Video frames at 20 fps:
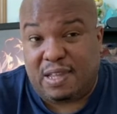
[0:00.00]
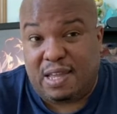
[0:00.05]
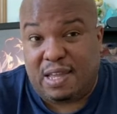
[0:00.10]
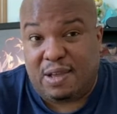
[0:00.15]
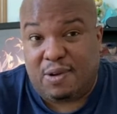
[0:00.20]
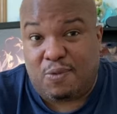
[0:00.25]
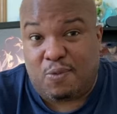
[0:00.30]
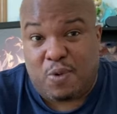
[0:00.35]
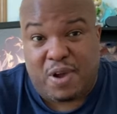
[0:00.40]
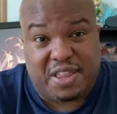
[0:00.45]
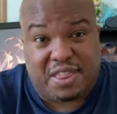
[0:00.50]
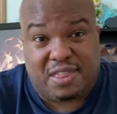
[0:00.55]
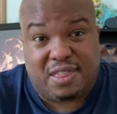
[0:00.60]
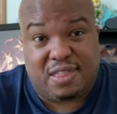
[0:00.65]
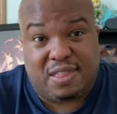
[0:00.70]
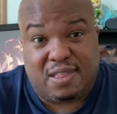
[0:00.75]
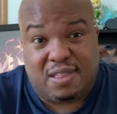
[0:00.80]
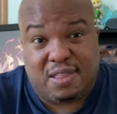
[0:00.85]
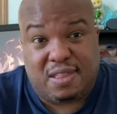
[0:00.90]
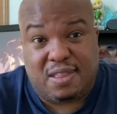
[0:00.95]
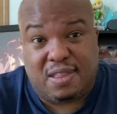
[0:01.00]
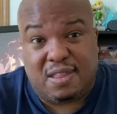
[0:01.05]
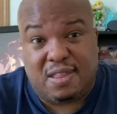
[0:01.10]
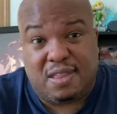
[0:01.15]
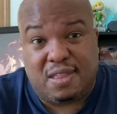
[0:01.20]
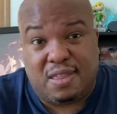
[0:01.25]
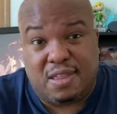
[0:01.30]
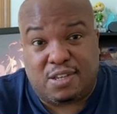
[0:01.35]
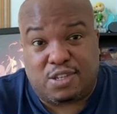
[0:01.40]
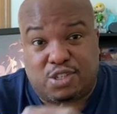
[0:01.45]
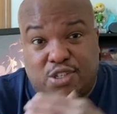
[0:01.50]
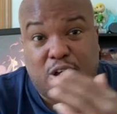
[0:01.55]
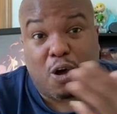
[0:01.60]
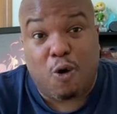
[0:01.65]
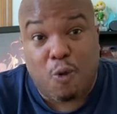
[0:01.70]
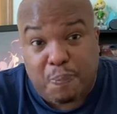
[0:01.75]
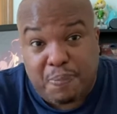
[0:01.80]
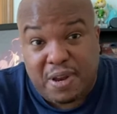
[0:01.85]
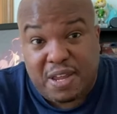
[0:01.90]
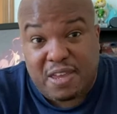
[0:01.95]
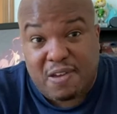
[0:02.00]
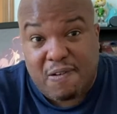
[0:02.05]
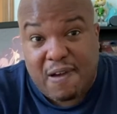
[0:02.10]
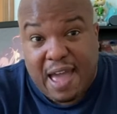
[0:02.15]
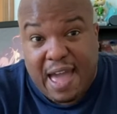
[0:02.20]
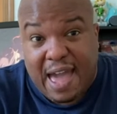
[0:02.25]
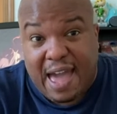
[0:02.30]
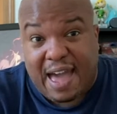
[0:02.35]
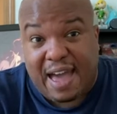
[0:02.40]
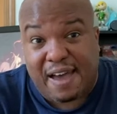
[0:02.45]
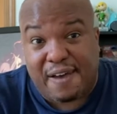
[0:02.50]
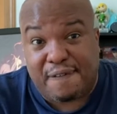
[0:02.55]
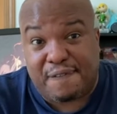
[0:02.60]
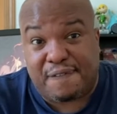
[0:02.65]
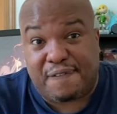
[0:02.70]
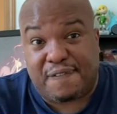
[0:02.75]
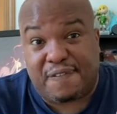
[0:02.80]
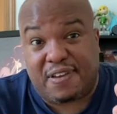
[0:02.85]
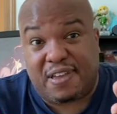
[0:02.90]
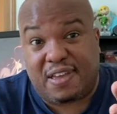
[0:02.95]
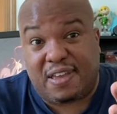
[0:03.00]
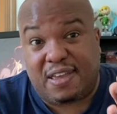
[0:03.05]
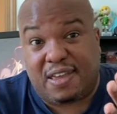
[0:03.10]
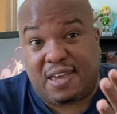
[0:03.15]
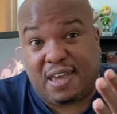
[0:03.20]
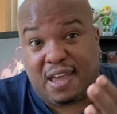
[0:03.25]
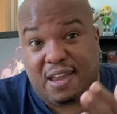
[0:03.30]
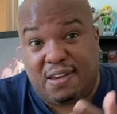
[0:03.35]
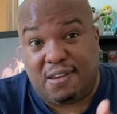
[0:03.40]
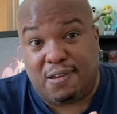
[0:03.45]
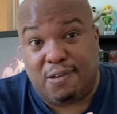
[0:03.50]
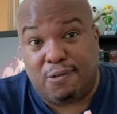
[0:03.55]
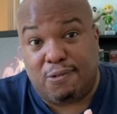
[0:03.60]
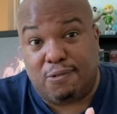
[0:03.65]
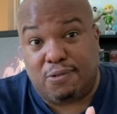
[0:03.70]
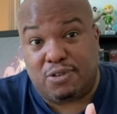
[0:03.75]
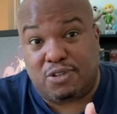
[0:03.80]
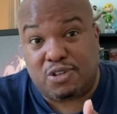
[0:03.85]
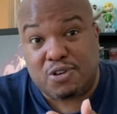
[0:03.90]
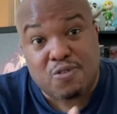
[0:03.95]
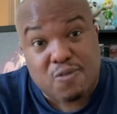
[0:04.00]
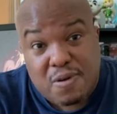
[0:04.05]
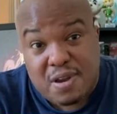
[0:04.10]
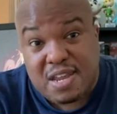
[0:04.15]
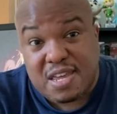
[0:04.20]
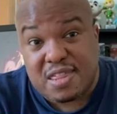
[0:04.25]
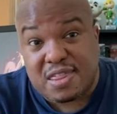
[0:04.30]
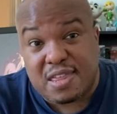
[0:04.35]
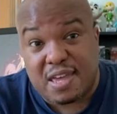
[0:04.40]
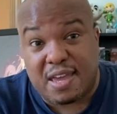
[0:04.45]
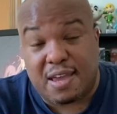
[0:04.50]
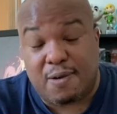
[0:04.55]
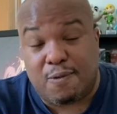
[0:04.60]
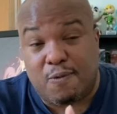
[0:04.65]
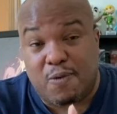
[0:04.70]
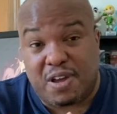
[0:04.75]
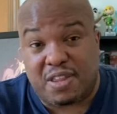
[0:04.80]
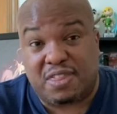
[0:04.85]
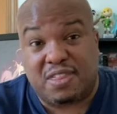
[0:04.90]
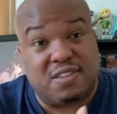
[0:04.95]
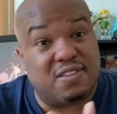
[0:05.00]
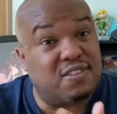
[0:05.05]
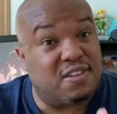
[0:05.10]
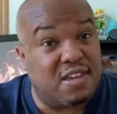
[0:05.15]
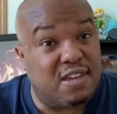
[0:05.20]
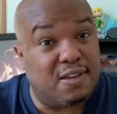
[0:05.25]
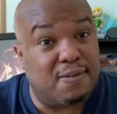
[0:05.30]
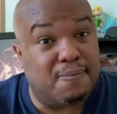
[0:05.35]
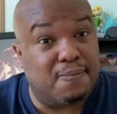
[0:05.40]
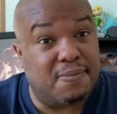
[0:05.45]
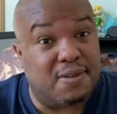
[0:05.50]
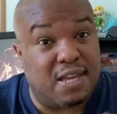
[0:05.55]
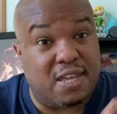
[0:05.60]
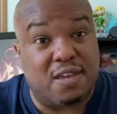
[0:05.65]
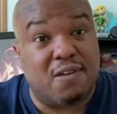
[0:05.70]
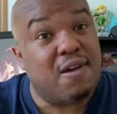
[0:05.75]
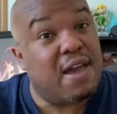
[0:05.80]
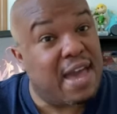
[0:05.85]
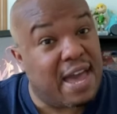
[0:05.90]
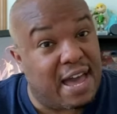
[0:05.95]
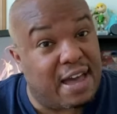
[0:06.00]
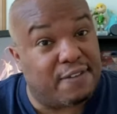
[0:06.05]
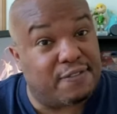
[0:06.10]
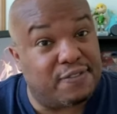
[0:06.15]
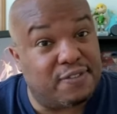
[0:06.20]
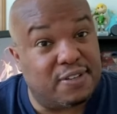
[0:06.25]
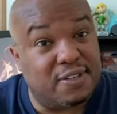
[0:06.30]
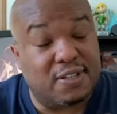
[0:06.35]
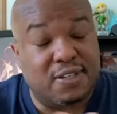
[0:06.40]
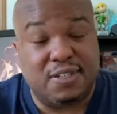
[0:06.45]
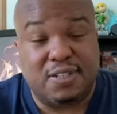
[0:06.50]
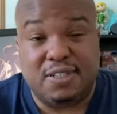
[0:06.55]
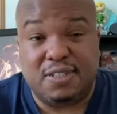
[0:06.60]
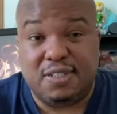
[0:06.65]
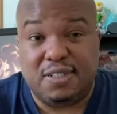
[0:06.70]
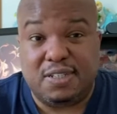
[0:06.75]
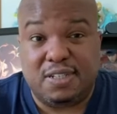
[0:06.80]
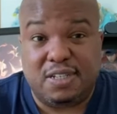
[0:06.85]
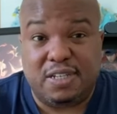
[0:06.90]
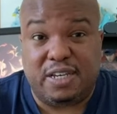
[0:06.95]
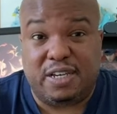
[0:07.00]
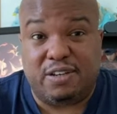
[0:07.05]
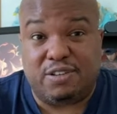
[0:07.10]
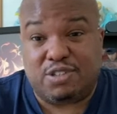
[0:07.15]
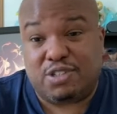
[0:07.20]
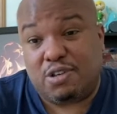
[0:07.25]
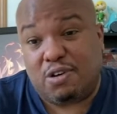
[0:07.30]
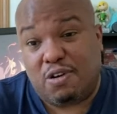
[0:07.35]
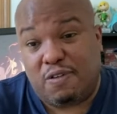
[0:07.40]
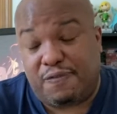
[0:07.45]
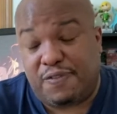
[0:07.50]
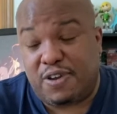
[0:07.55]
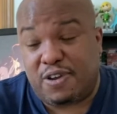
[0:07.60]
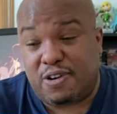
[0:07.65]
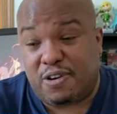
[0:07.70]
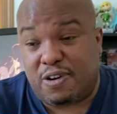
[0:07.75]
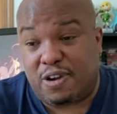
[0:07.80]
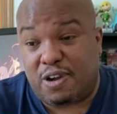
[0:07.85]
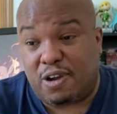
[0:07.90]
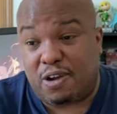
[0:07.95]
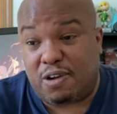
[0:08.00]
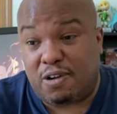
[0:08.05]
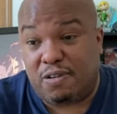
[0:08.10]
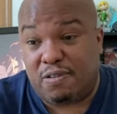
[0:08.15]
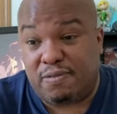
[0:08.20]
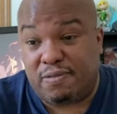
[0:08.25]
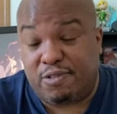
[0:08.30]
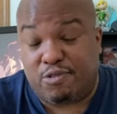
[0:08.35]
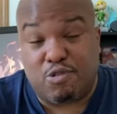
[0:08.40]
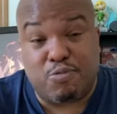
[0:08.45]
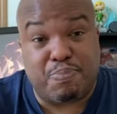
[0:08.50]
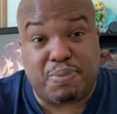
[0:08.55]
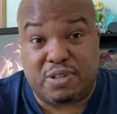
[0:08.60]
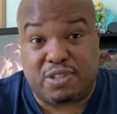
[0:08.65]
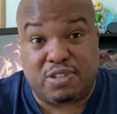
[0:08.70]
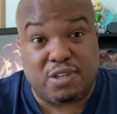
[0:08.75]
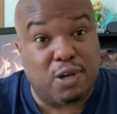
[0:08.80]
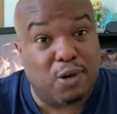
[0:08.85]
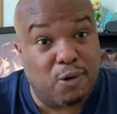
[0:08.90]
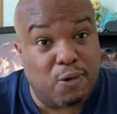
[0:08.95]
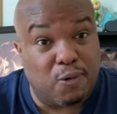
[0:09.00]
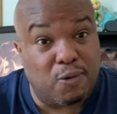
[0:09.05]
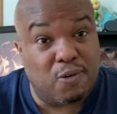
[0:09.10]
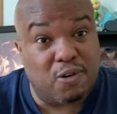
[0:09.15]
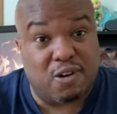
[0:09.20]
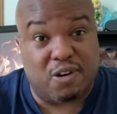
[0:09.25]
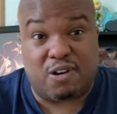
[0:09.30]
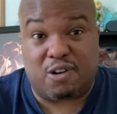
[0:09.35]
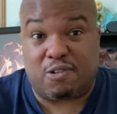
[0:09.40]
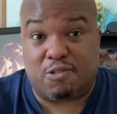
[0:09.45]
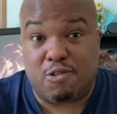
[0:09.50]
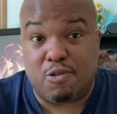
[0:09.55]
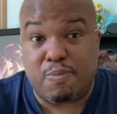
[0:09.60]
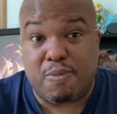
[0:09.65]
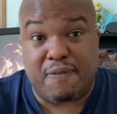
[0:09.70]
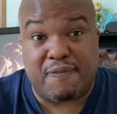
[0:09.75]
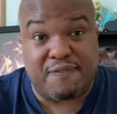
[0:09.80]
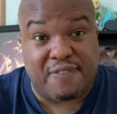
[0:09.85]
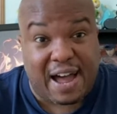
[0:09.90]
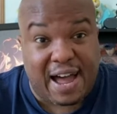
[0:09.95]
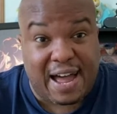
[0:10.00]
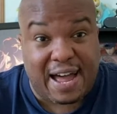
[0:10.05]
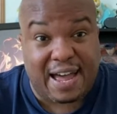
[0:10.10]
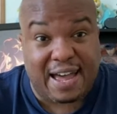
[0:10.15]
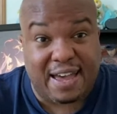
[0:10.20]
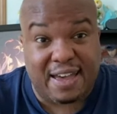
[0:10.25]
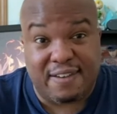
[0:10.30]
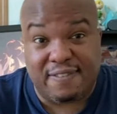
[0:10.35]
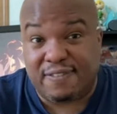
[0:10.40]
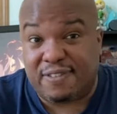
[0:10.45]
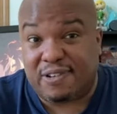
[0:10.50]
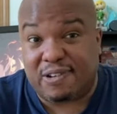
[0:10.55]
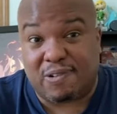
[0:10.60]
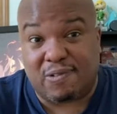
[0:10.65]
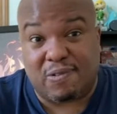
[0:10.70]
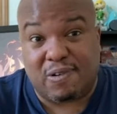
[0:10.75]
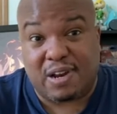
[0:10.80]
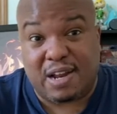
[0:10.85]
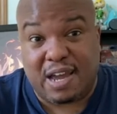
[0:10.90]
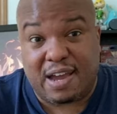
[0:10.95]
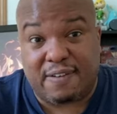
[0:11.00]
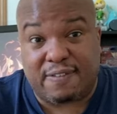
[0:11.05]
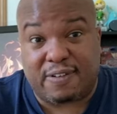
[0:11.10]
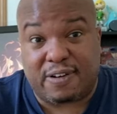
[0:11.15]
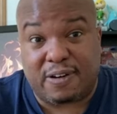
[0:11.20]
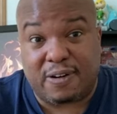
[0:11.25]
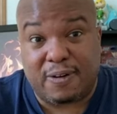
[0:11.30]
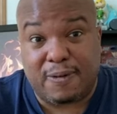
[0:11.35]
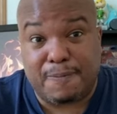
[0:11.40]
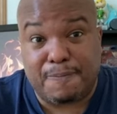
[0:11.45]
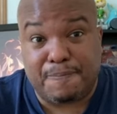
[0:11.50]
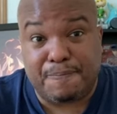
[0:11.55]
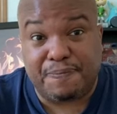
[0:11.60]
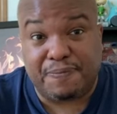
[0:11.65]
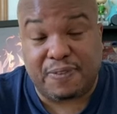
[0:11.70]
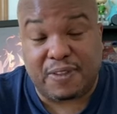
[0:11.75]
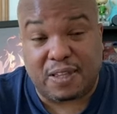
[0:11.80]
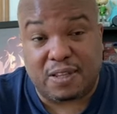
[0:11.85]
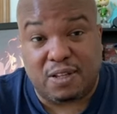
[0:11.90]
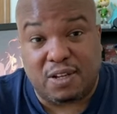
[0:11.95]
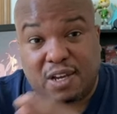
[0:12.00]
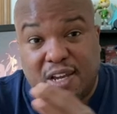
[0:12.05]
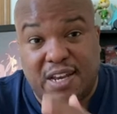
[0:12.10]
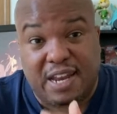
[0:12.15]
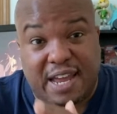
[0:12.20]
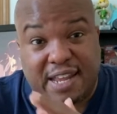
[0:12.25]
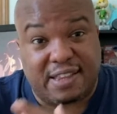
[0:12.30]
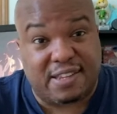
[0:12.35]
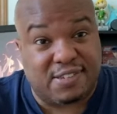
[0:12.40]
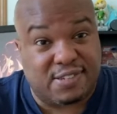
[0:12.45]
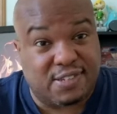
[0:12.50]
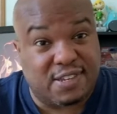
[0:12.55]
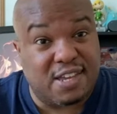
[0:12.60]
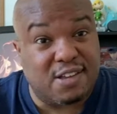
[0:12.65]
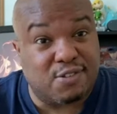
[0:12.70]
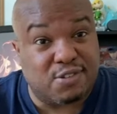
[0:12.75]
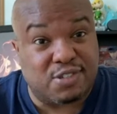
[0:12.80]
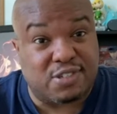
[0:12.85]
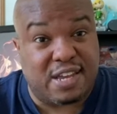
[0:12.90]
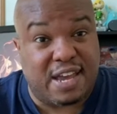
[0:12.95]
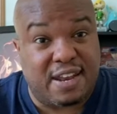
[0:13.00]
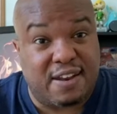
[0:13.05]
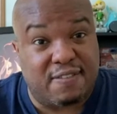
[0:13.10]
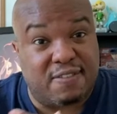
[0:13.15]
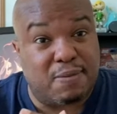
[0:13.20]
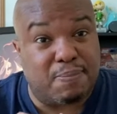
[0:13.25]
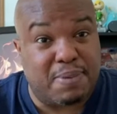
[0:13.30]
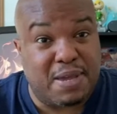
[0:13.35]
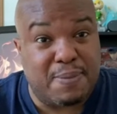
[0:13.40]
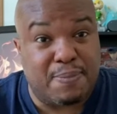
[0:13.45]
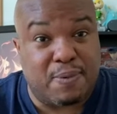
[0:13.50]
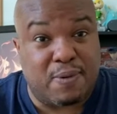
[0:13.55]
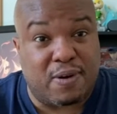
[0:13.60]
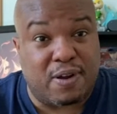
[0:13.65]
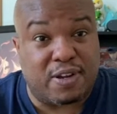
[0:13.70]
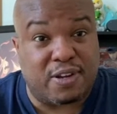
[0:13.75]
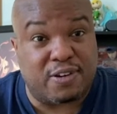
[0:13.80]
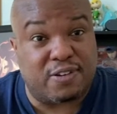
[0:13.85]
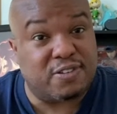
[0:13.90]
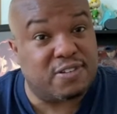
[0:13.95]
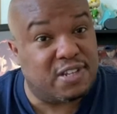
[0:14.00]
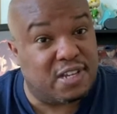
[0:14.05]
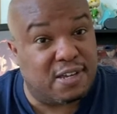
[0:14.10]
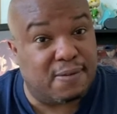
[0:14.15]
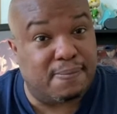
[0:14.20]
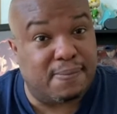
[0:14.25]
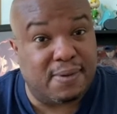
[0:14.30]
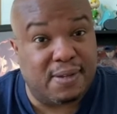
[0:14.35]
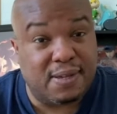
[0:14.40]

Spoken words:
with the scope that you have, can you do anything with the team that you have? You know, so if you're a group of 2 or a group of 5 or whatever, looking at the skill set of the people on your team,